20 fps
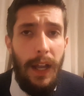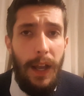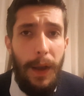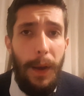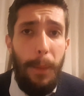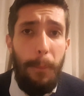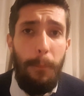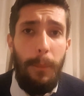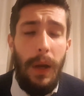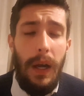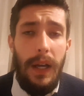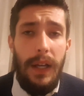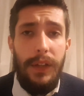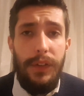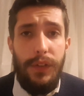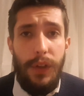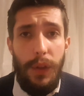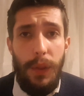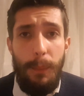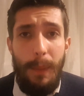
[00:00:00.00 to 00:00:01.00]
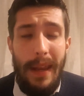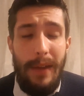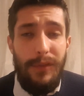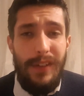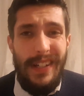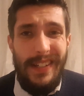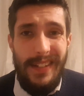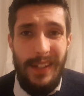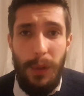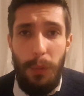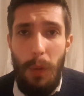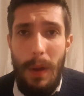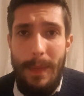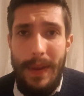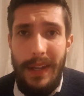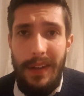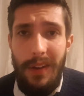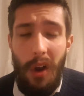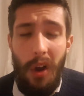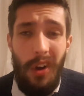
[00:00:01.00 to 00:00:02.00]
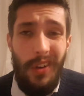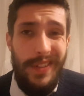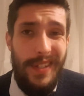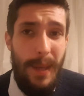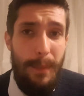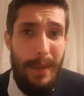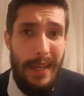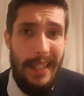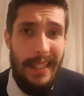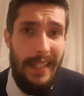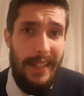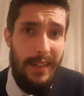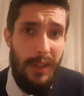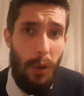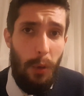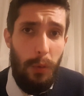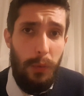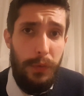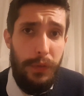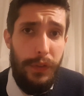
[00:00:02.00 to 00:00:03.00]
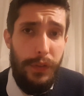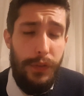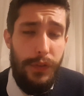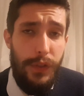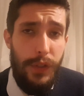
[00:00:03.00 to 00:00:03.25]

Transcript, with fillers: Um, so the main reason that women are typically told